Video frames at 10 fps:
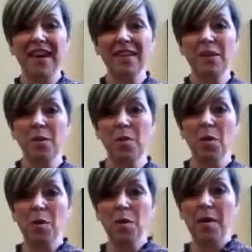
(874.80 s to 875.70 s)
find out
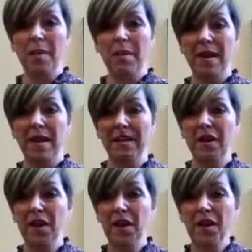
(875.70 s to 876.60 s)
what we're
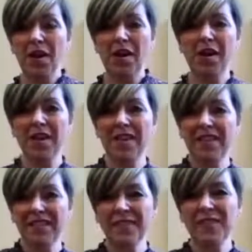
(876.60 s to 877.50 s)
made of
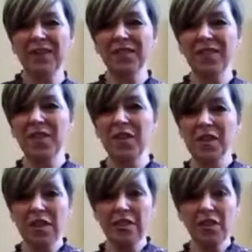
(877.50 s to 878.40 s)
well
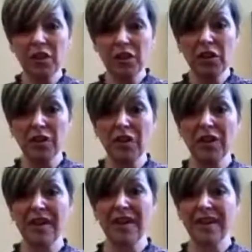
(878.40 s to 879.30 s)
done.
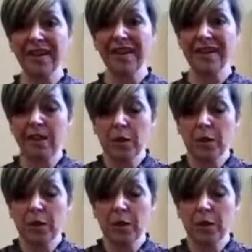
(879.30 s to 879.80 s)
Circle.